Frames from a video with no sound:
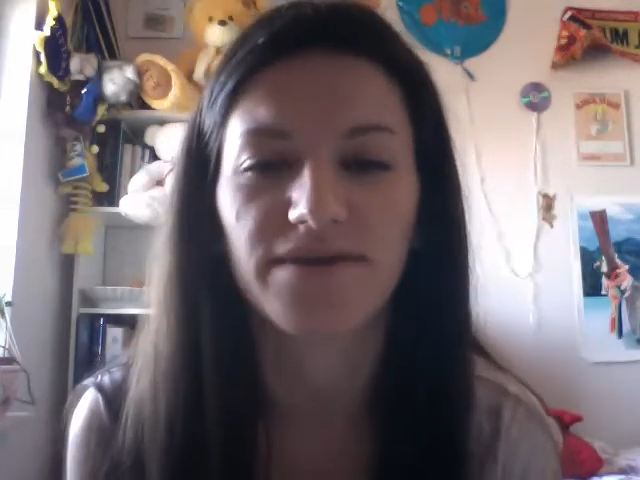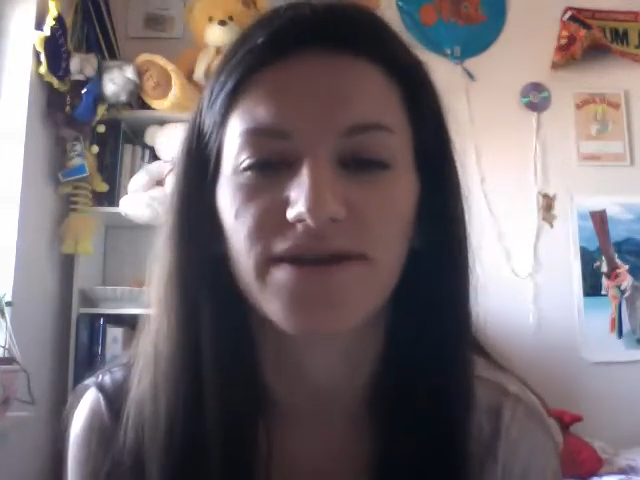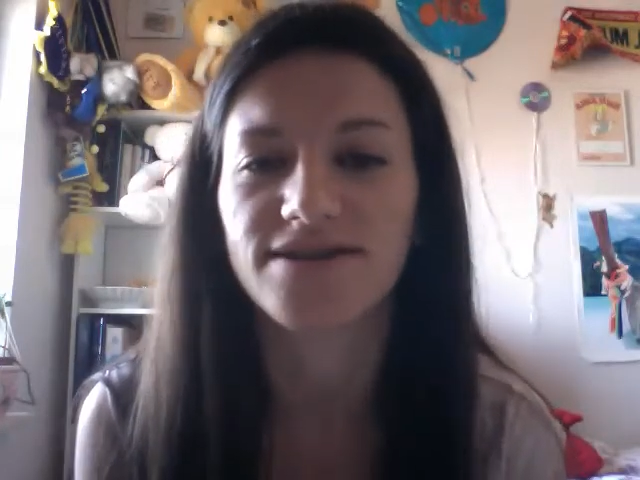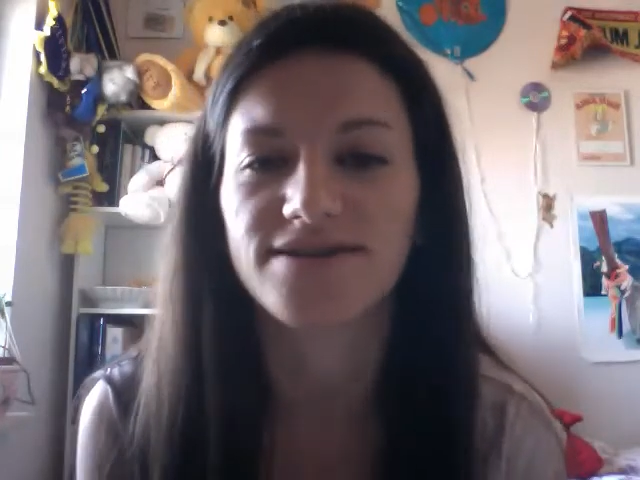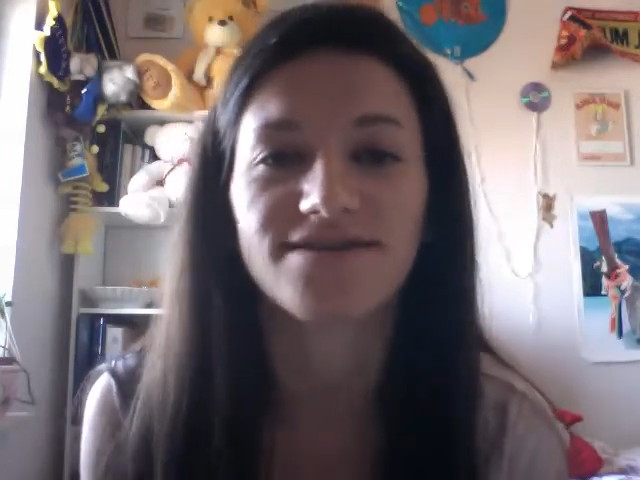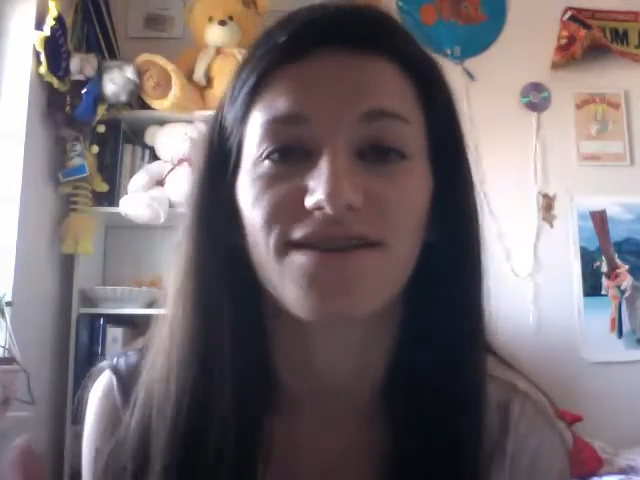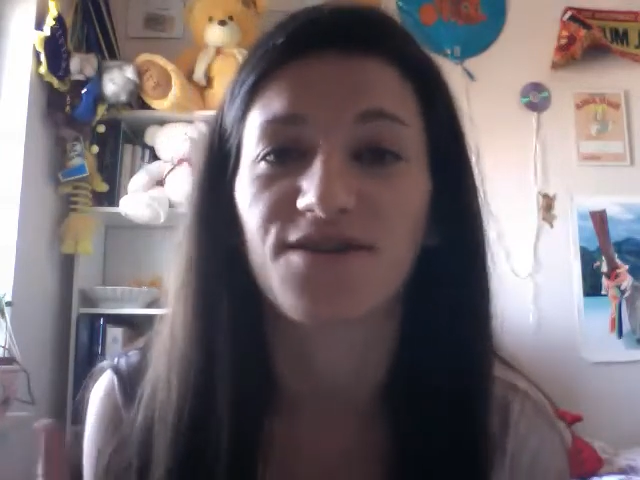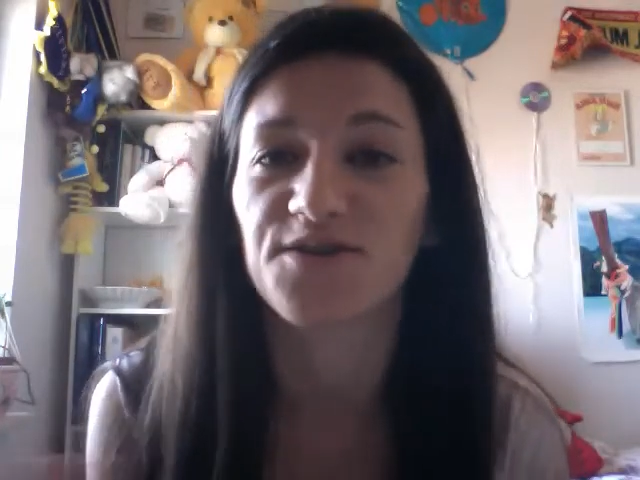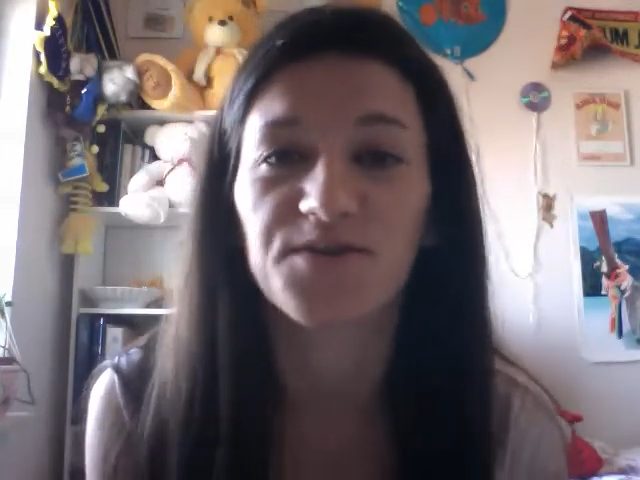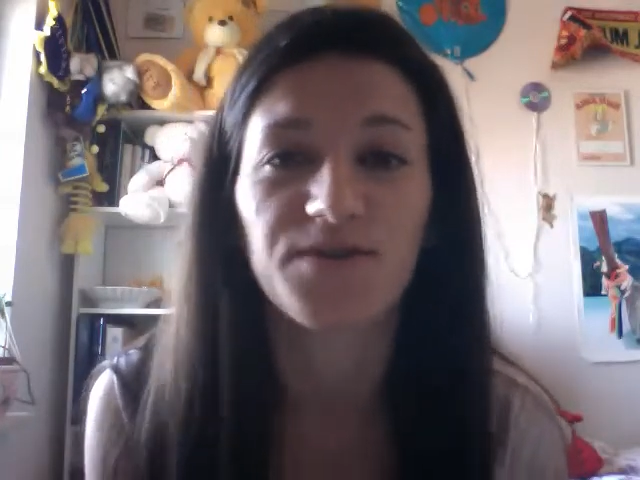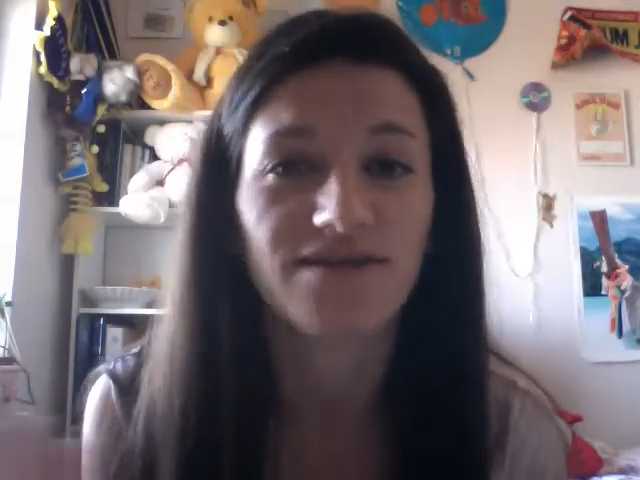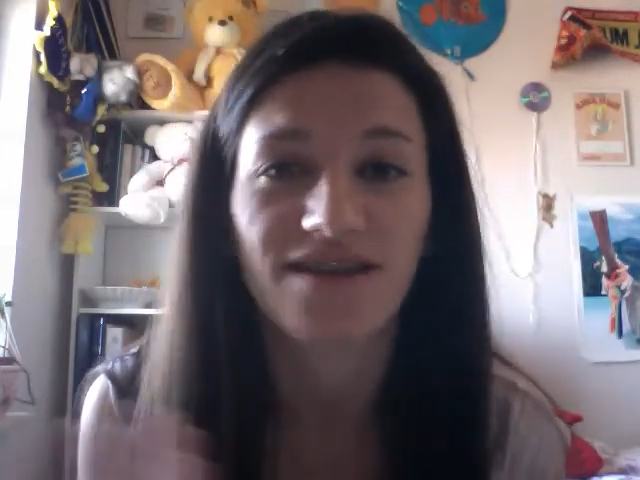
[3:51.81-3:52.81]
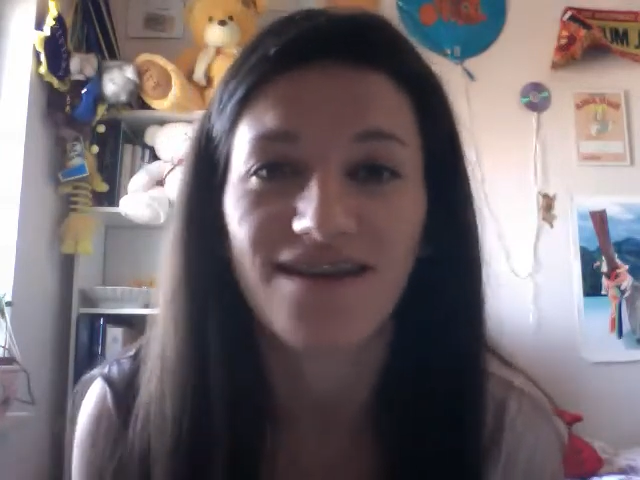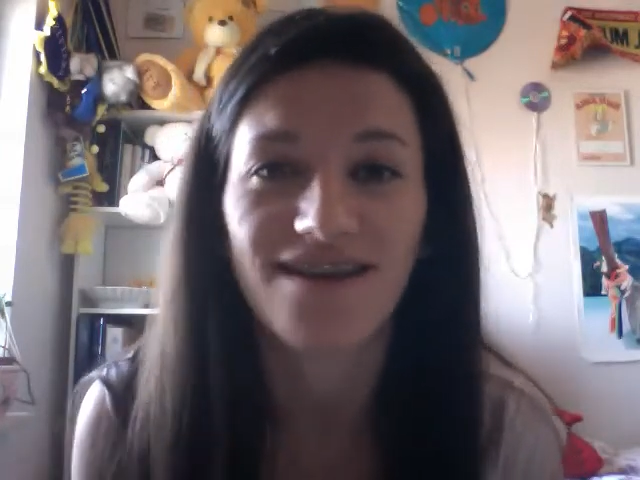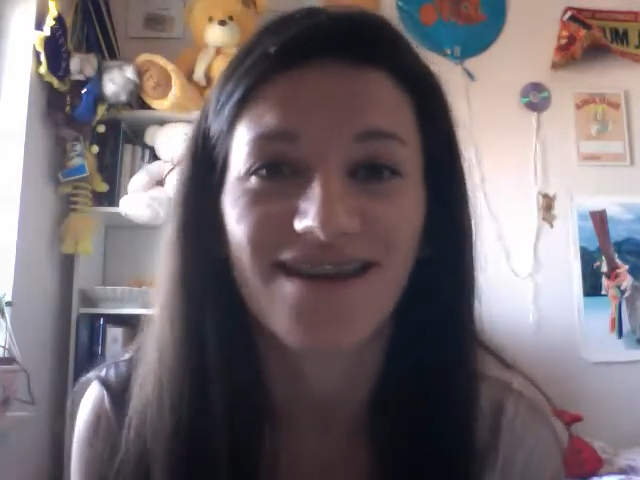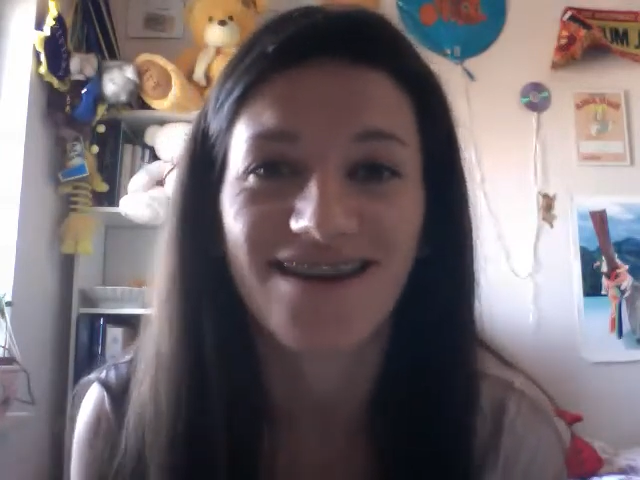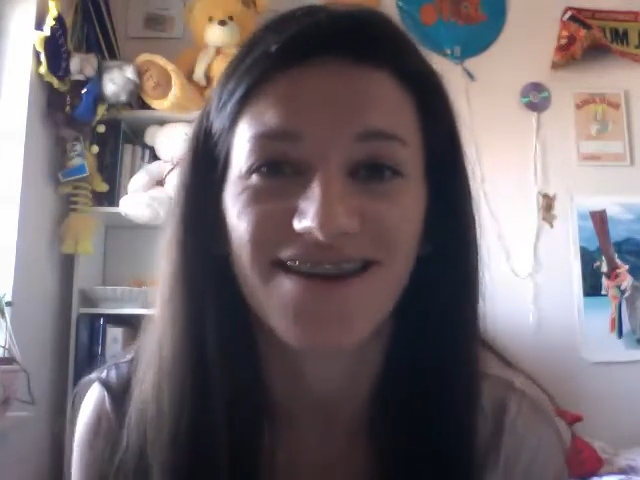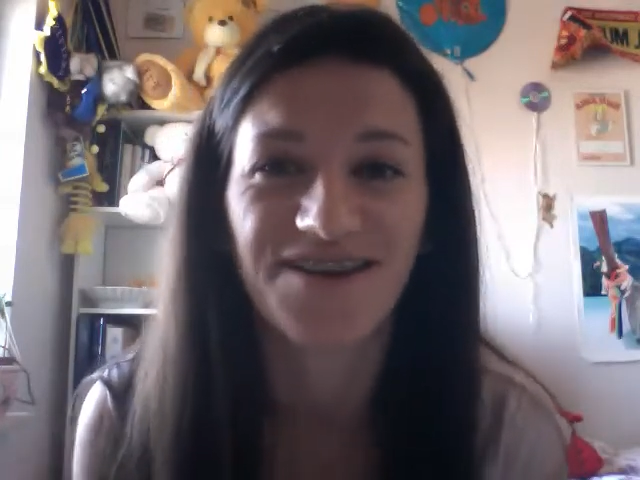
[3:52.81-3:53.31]
because then you will not
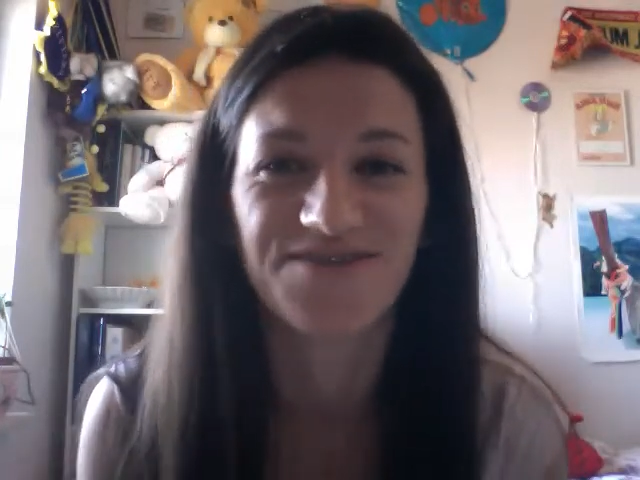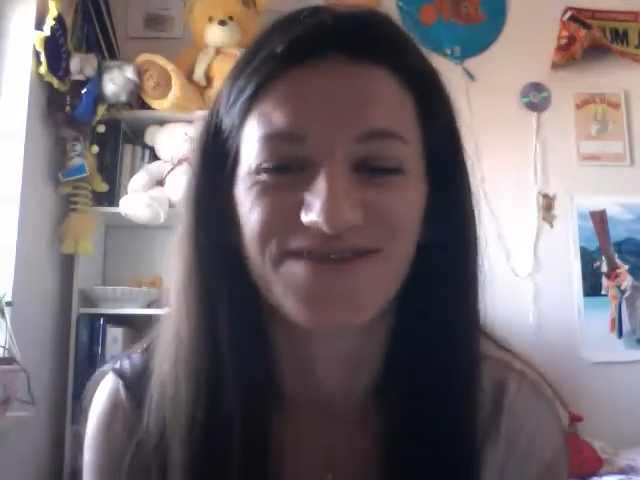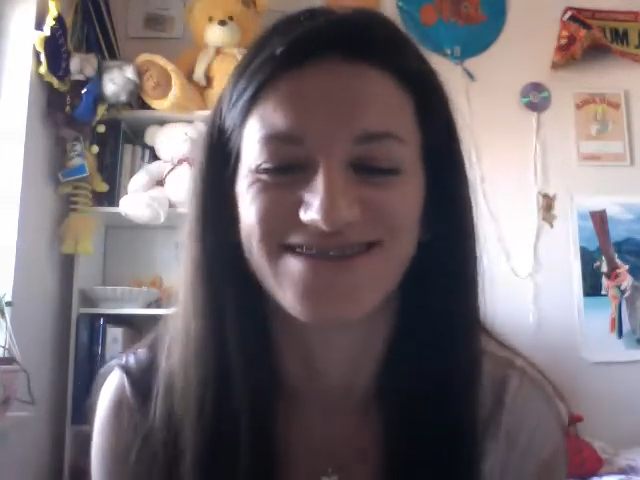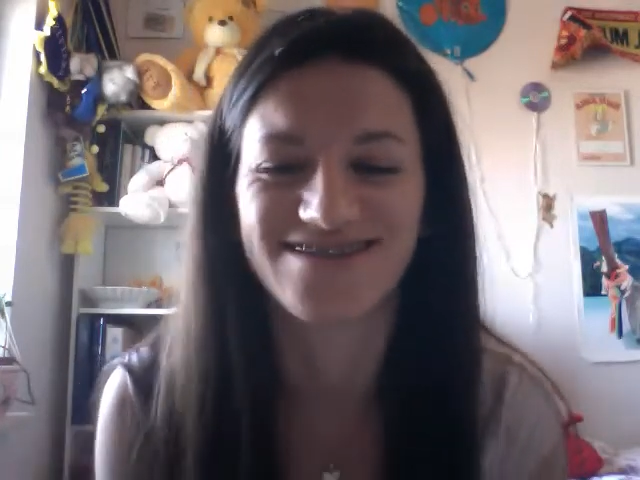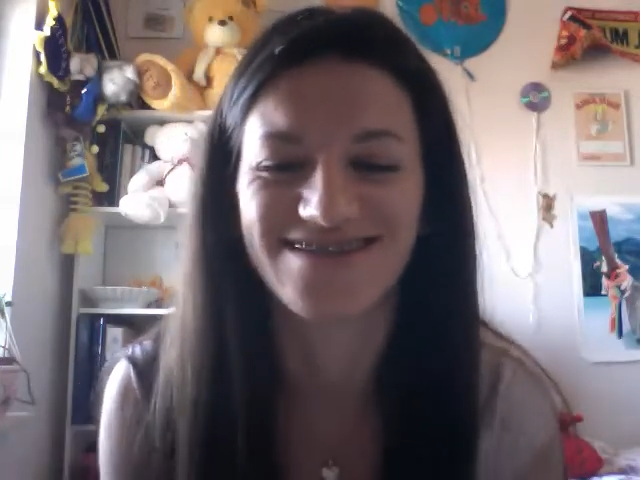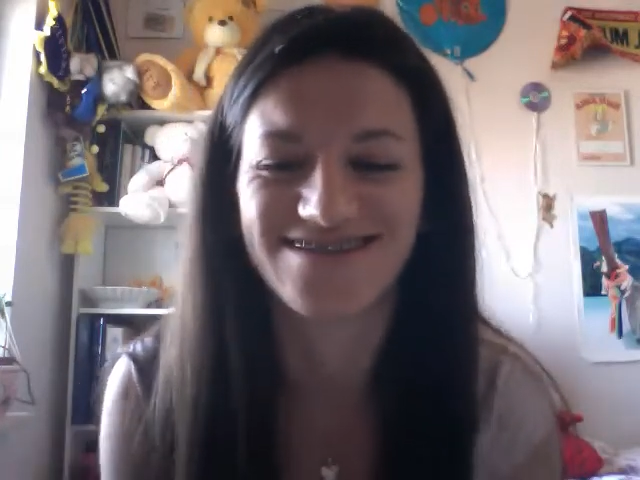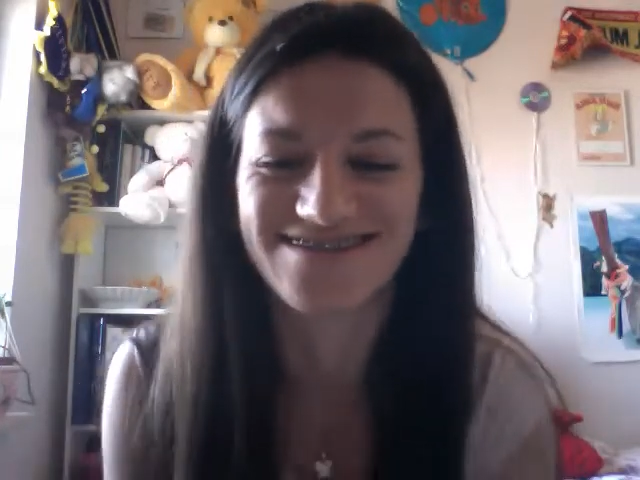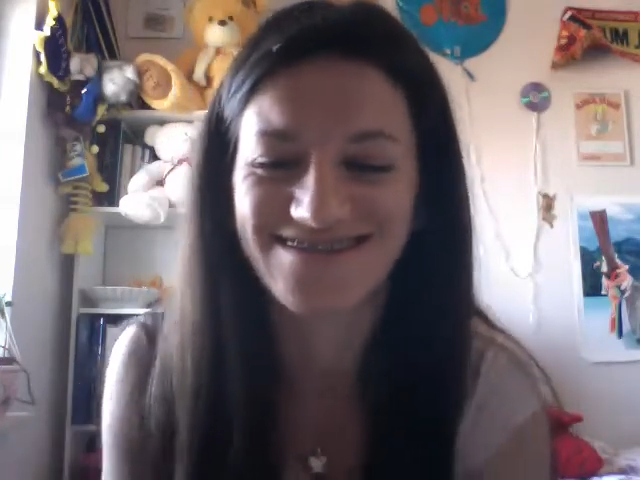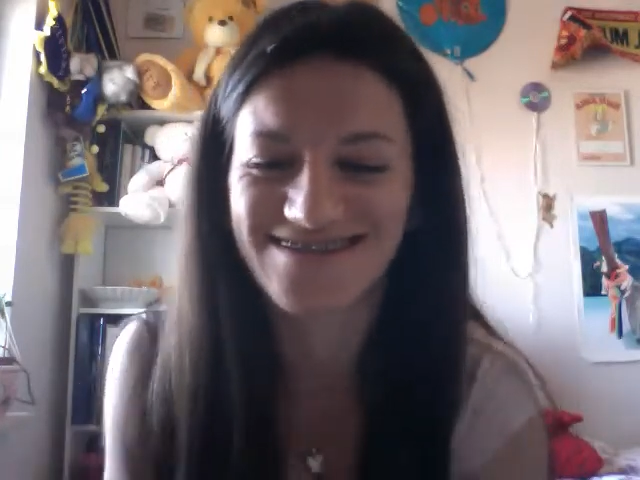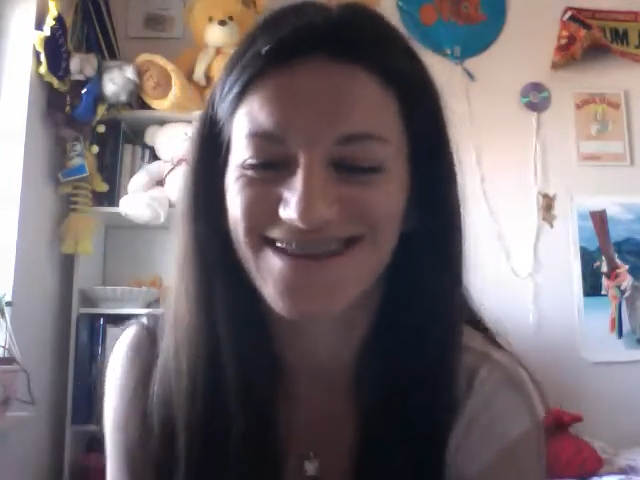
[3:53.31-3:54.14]
get any results.